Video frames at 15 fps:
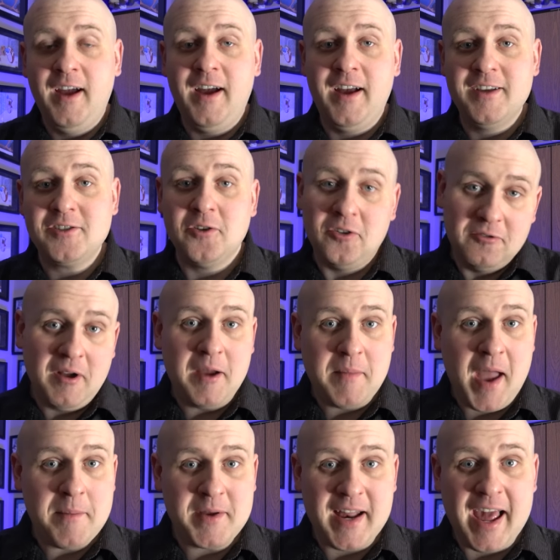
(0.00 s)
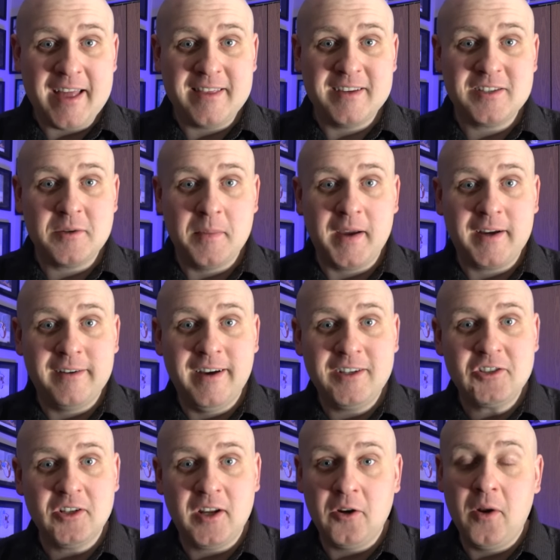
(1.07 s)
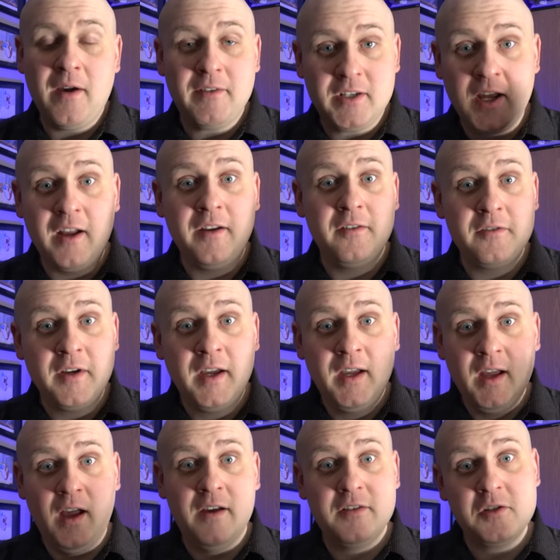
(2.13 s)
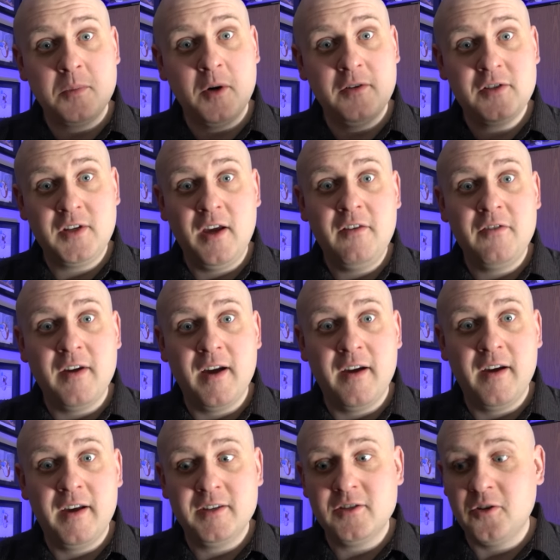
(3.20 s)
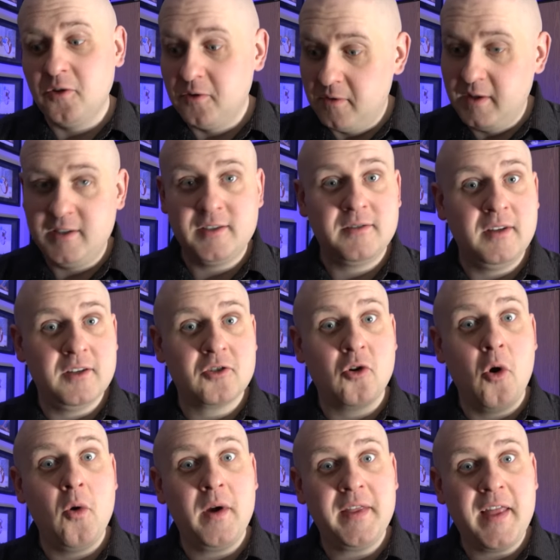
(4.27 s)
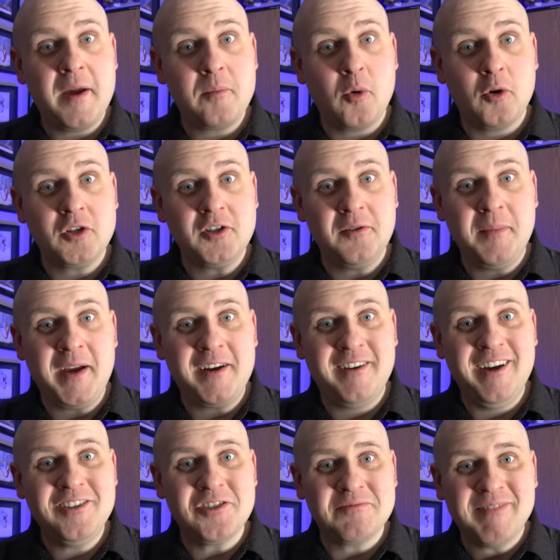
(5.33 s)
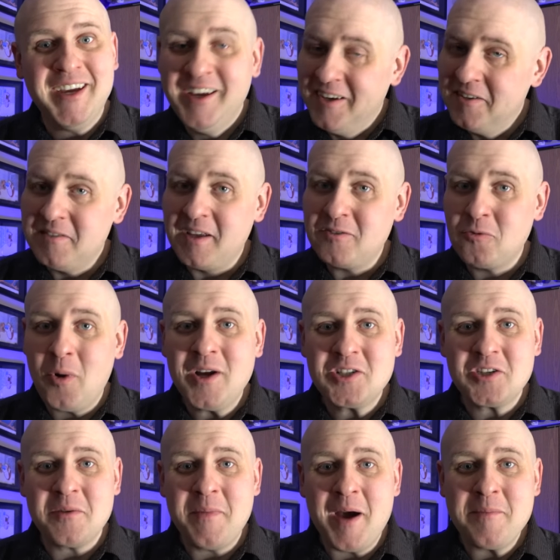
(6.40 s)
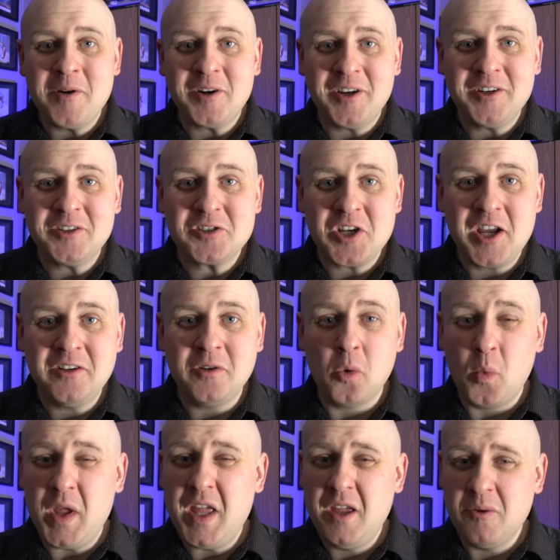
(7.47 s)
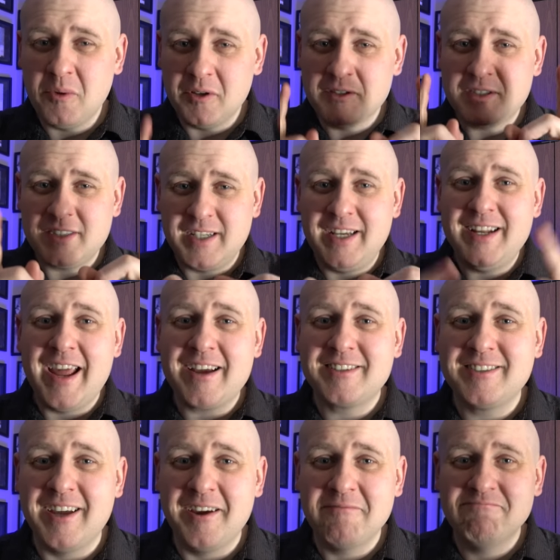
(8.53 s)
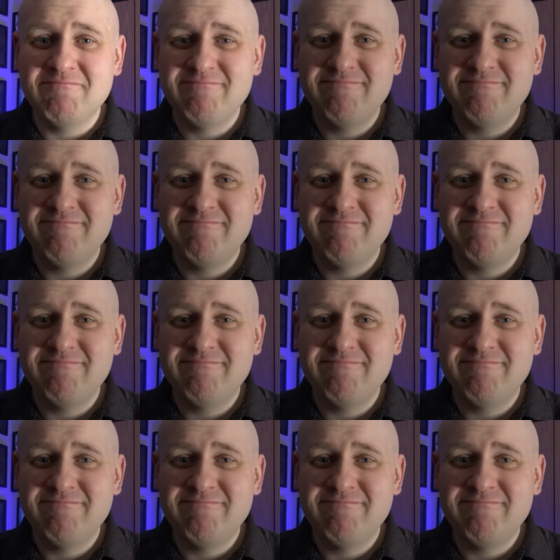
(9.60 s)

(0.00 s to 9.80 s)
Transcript: Uh, so I'm happy to add this to my collection. I don't have a ton of, of Smurf stuff, uh, and so this is growing that portion of my collection. Thanks for watching the Pop Art Hunter channel, and we will see you next time.